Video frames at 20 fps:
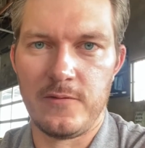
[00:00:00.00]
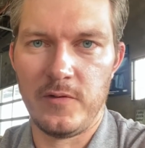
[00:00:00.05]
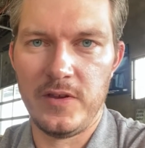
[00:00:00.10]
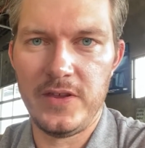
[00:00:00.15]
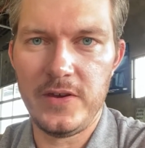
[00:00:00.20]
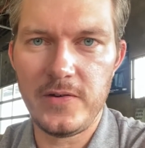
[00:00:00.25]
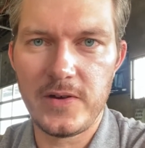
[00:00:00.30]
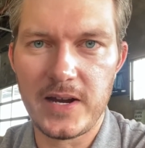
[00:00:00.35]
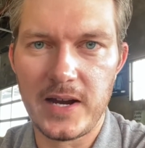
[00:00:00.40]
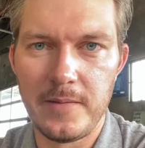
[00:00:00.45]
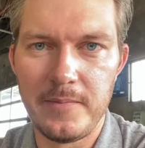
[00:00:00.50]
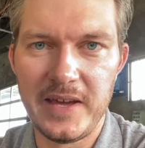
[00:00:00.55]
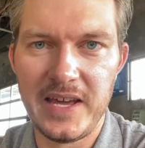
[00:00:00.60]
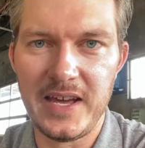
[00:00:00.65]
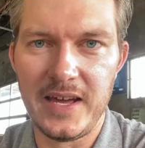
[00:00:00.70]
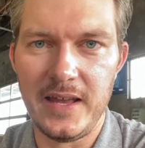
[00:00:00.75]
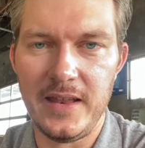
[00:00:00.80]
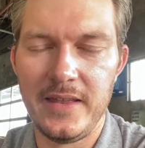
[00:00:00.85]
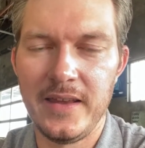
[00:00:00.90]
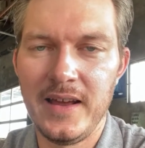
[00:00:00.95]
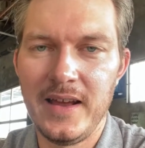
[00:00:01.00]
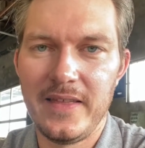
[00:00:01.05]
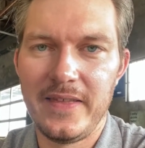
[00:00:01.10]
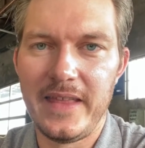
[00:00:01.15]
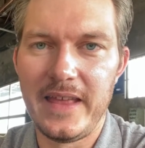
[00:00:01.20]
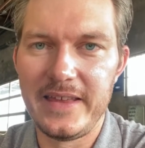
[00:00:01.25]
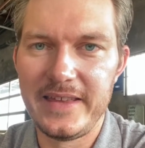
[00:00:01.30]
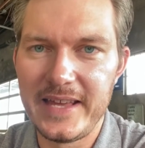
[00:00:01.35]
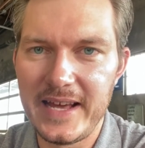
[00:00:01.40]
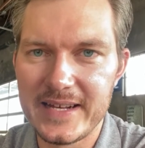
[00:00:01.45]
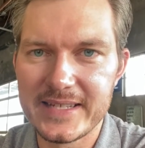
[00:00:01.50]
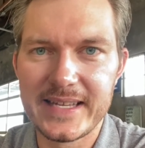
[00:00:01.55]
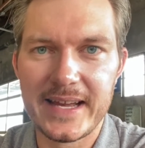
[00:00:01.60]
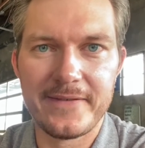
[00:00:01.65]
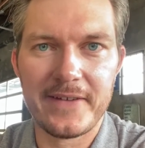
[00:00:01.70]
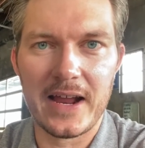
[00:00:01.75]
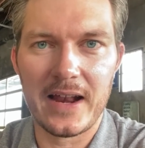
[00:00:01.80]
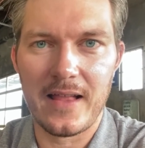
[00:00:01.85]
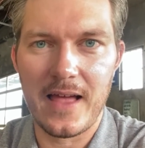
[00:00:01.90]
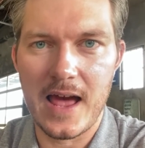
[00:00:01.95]
When you come in, yes,
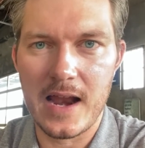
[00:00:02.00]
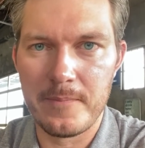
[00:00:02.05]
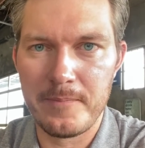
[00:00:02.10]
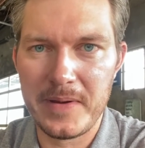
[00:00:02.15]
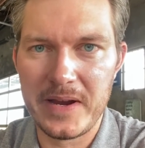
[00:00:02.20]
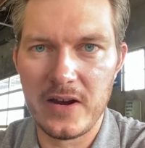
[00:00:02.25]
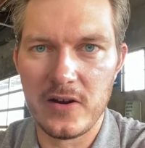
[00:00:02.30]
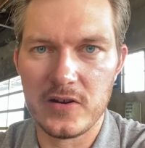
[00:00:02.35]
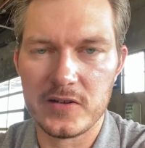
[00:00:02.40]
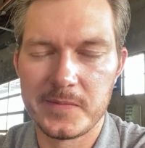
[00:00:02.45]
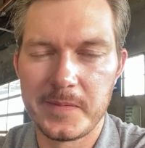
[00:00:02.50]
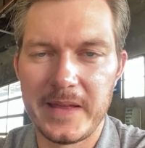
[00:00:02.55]
they've got a lot of beers,